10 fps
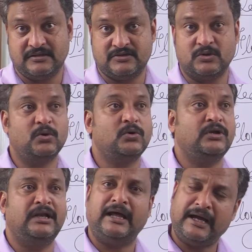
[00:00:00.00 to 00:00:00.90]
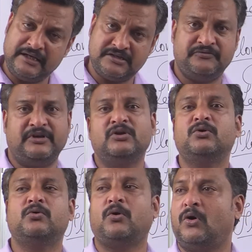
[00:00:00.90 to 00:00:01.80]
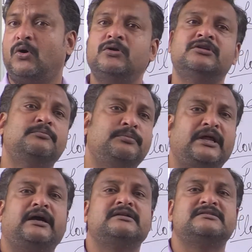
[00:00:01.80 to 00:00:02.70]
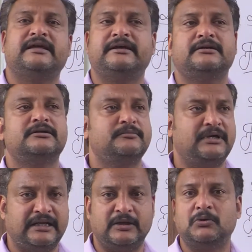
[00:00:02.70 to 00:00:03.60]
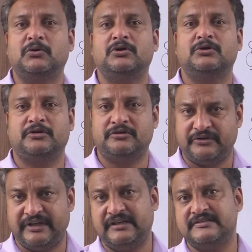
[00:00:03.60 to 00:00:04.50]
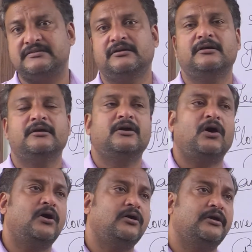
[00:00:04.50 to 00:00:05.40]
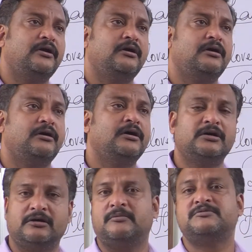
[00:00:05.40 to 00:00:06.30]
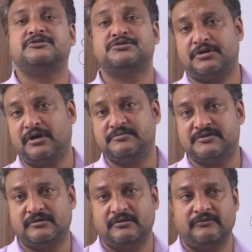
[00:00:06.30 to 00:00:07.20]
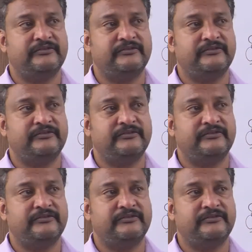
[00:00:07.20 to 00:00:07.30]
So land, we know all the plants like marigold or trees or herbs or shrubs,